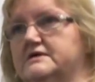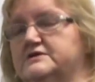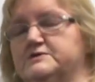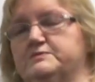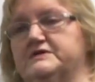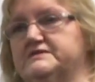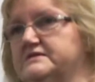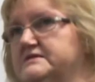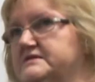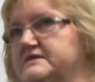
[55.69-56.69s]
I just burst
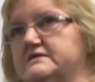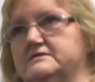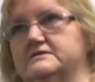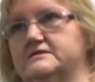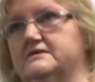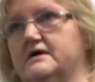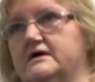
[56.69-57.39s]
into tears.